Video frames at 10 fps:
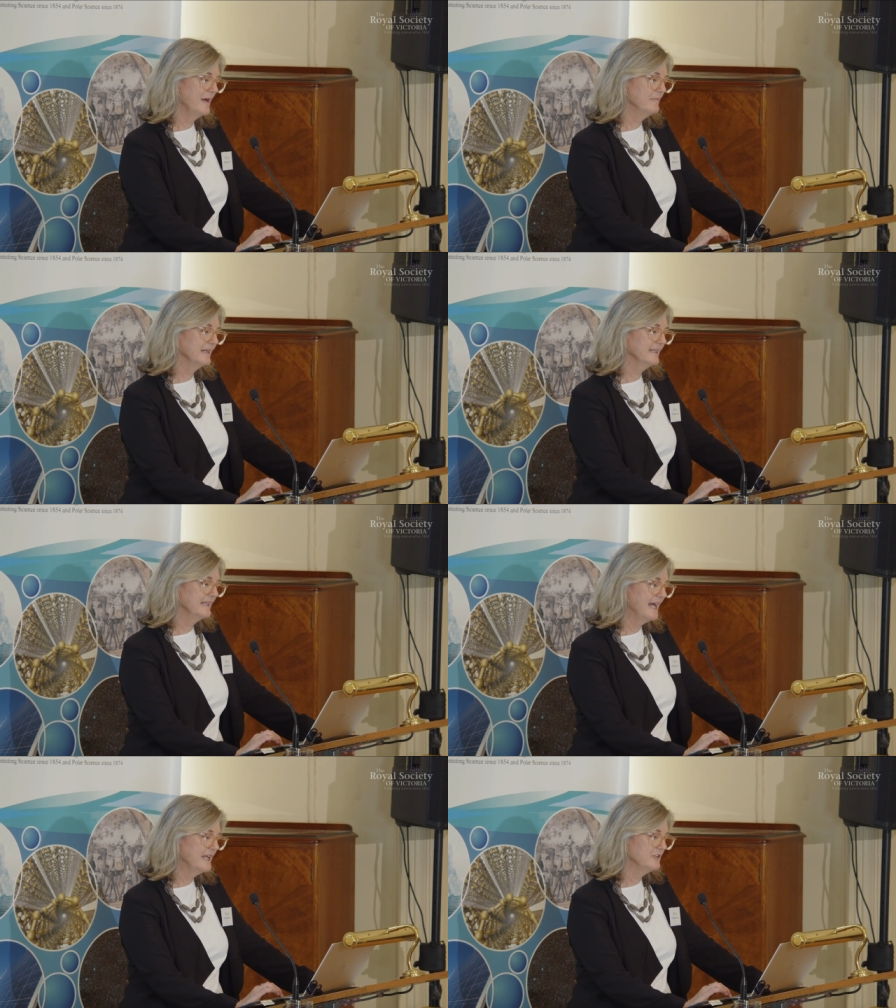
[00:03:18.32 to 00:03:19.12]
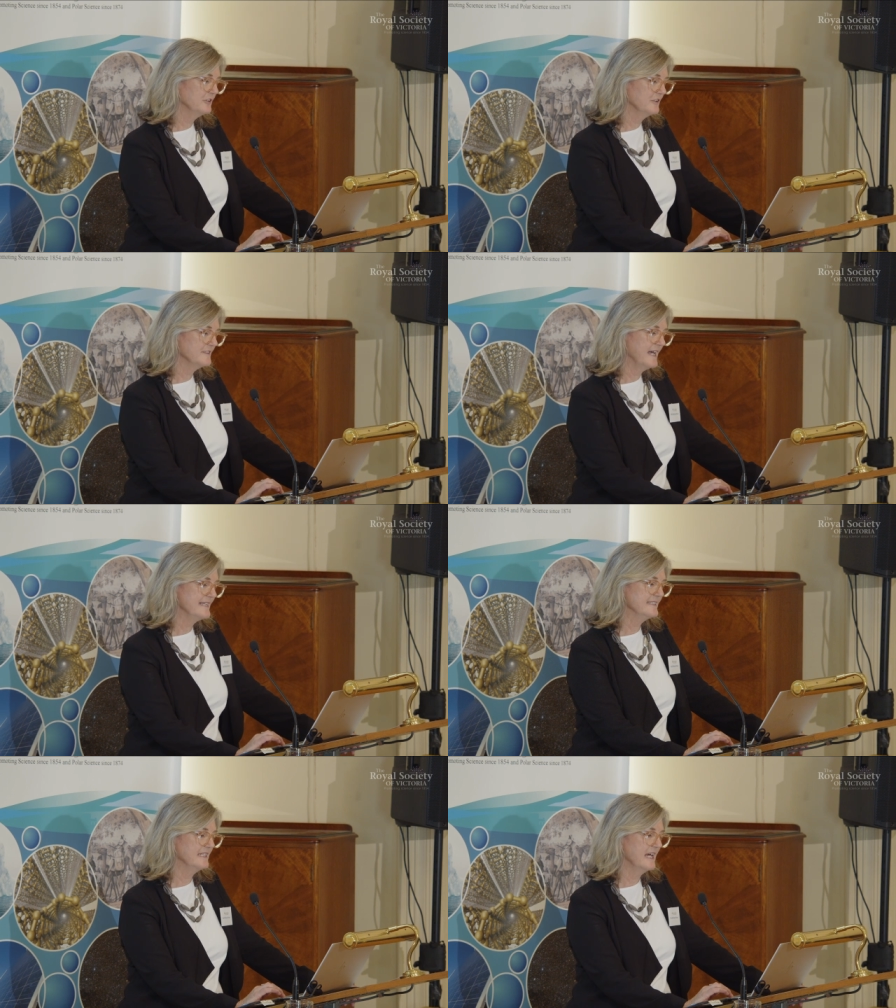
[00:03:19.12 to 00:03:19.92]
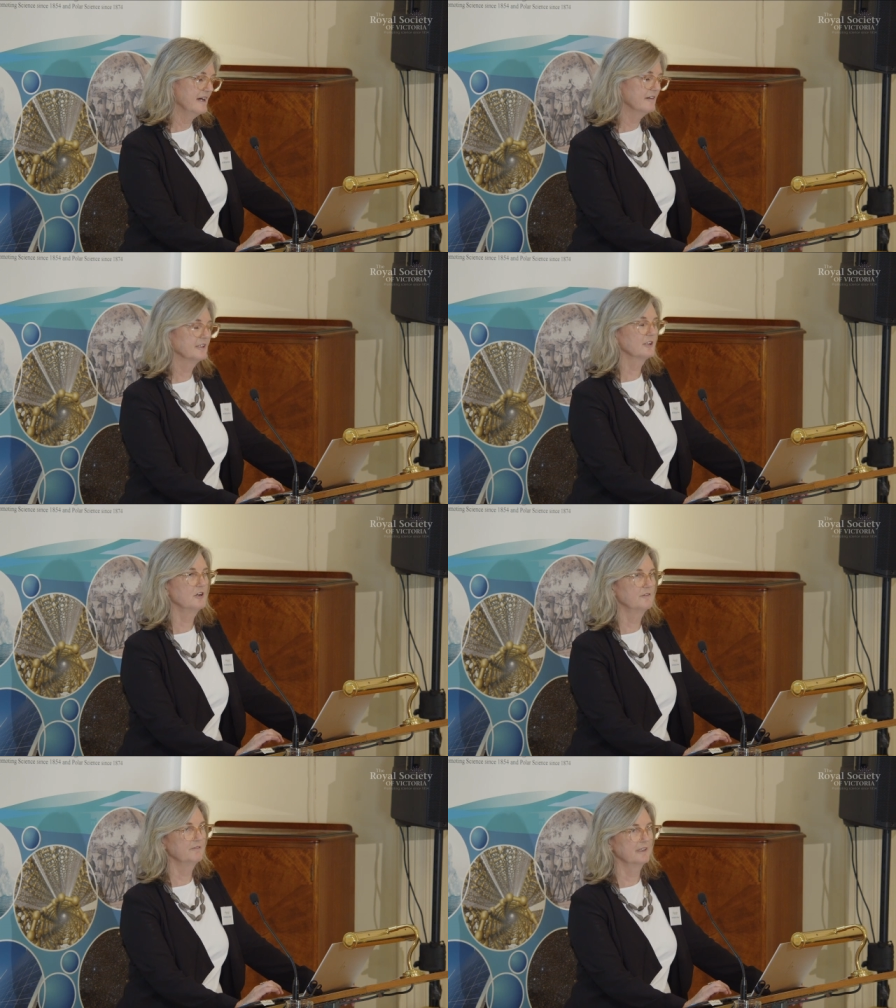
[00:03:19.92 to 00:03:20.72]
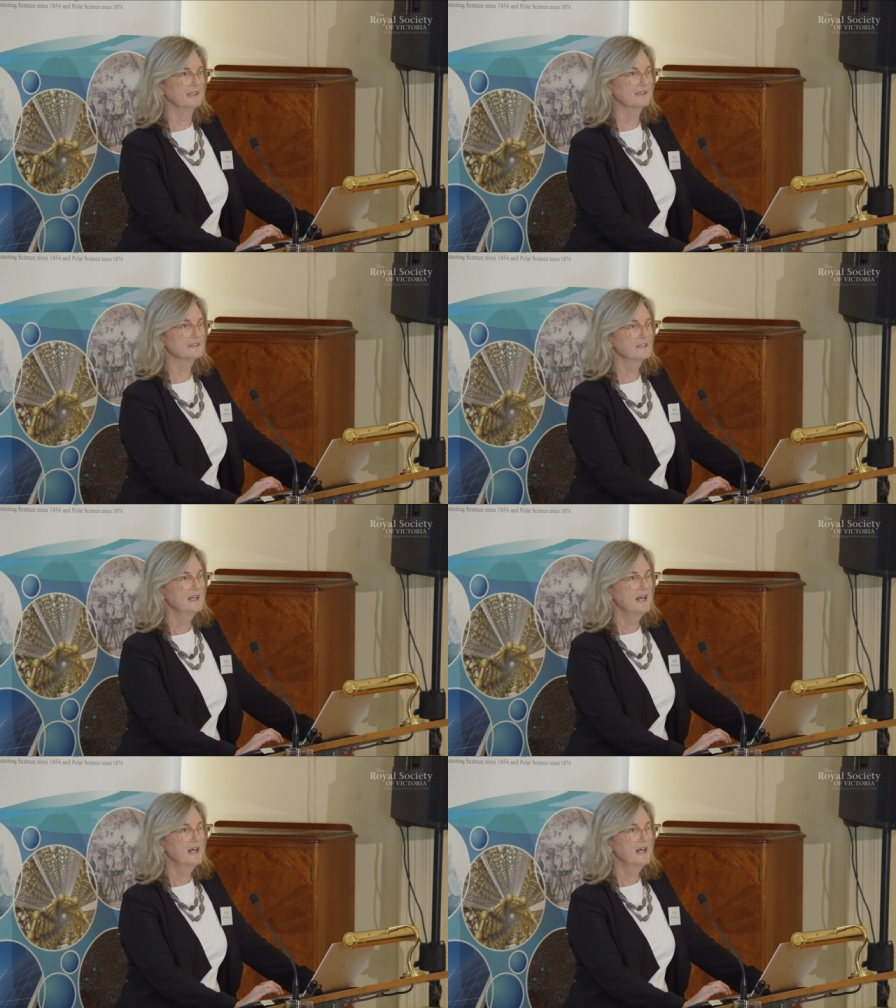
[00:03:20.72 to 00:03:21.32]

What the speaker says: public land use has inherent conflict.